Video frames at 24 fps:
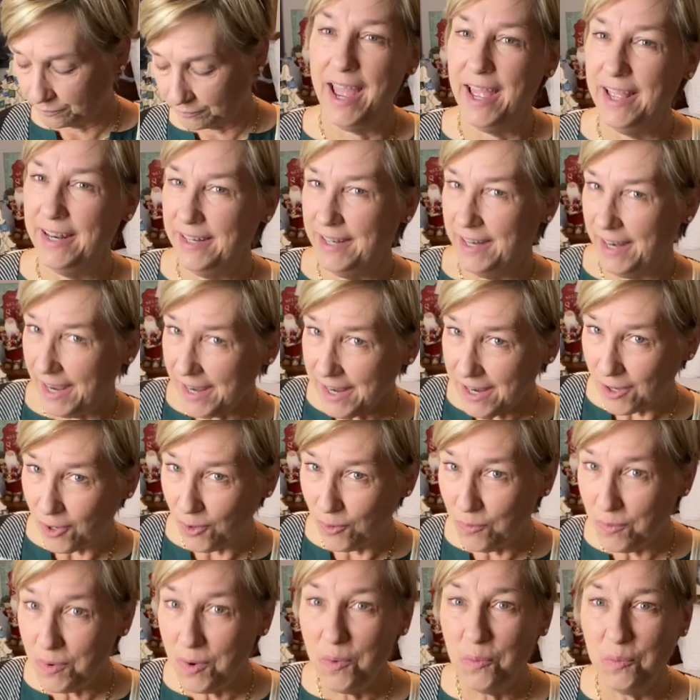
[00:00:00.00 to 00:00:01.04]
And
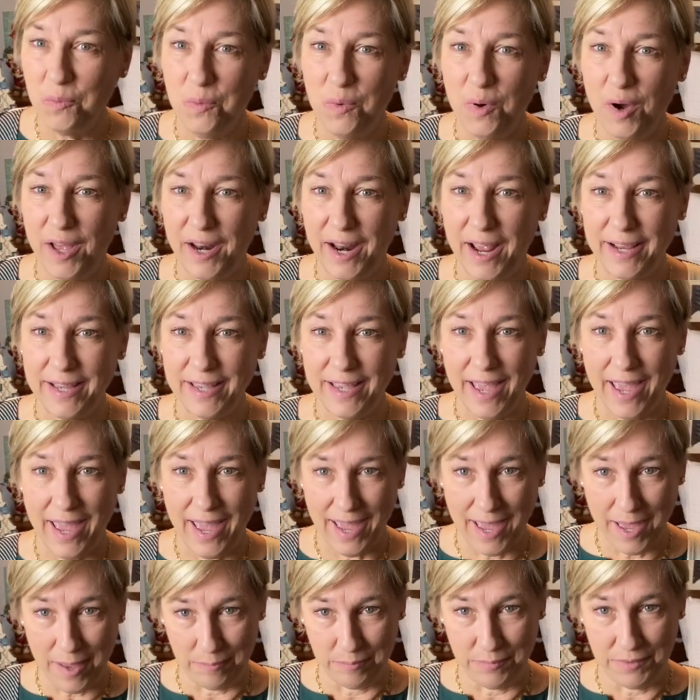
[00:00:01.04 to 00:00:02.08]
now, what I
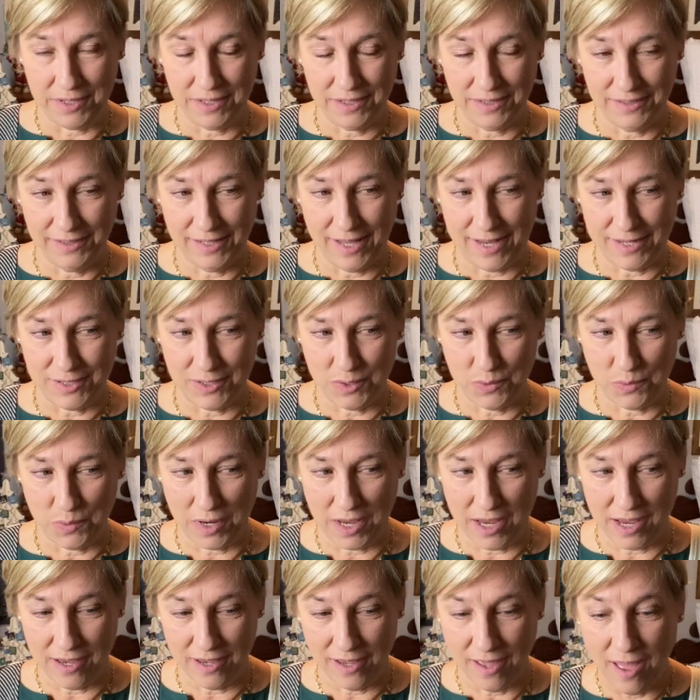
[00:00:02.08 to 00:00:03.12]
kept last
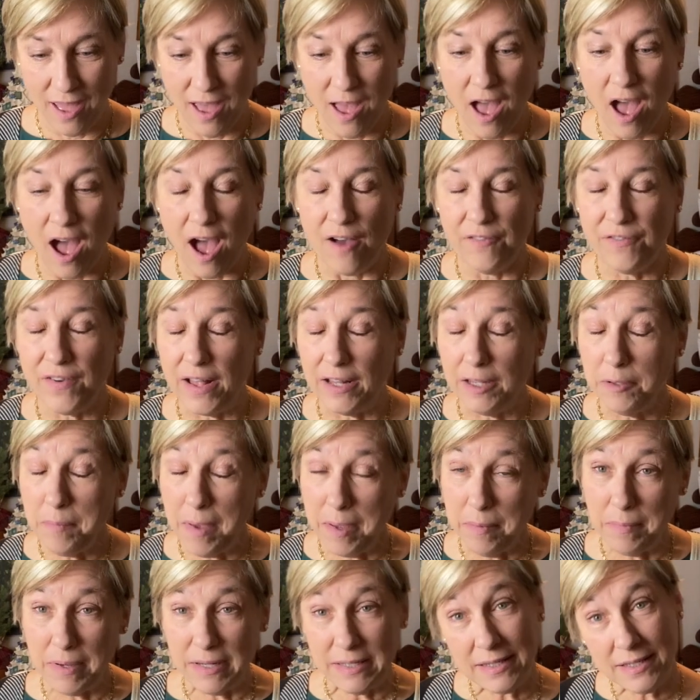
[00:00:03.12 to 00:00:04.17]
week. I finally made
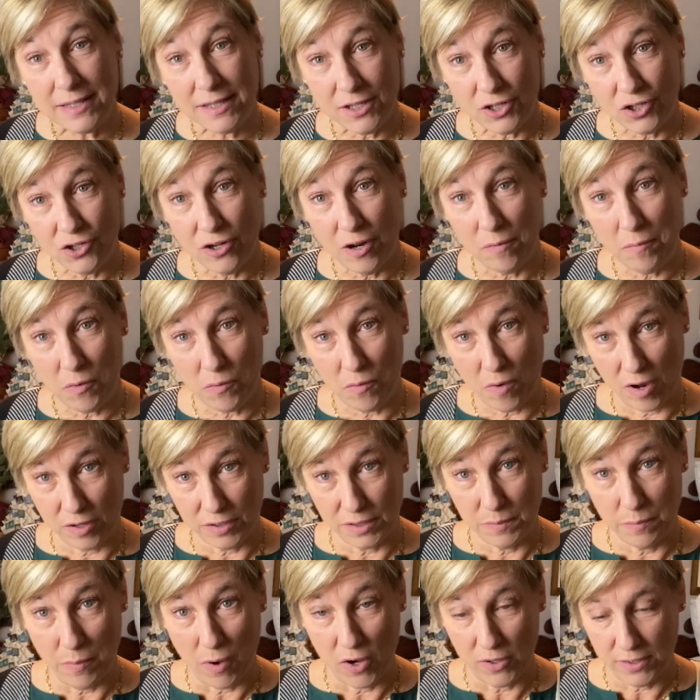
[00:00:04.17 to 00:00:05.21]
my decision on my
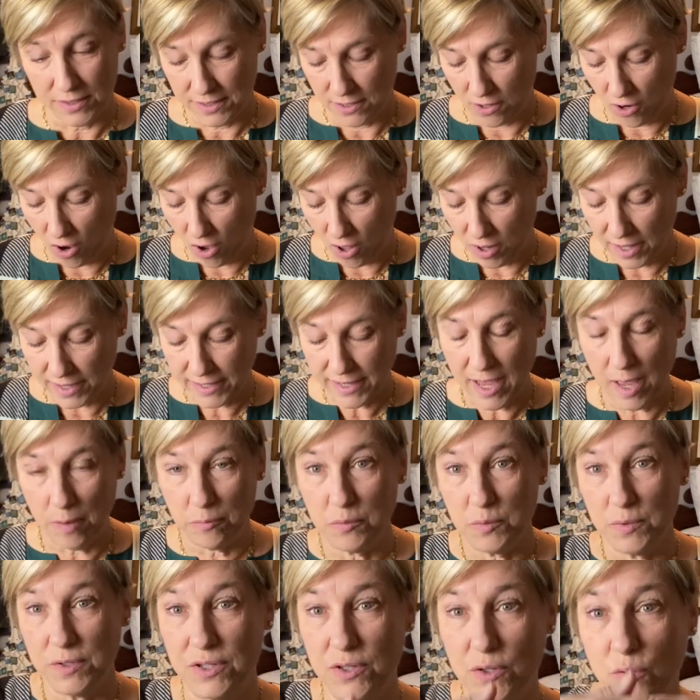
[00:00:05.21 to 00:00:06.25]
Rocksbox, and all I kept
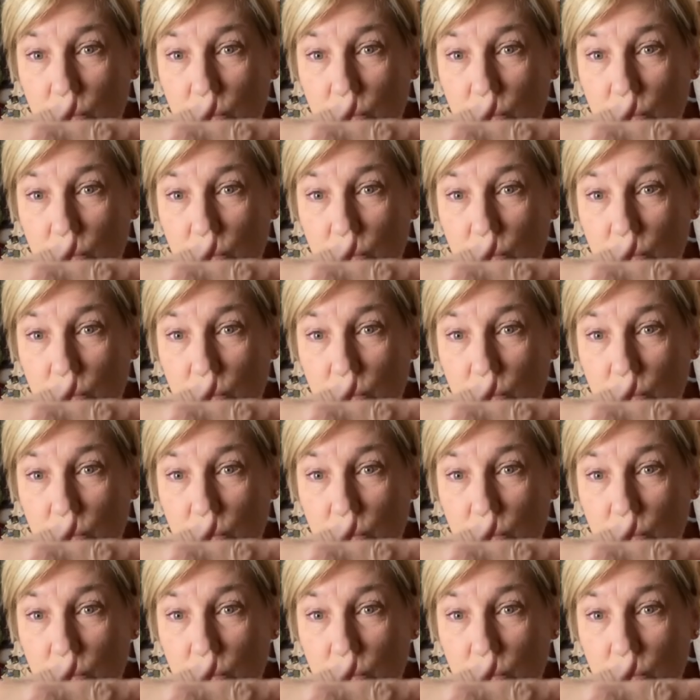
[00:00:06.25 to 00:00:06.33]
was the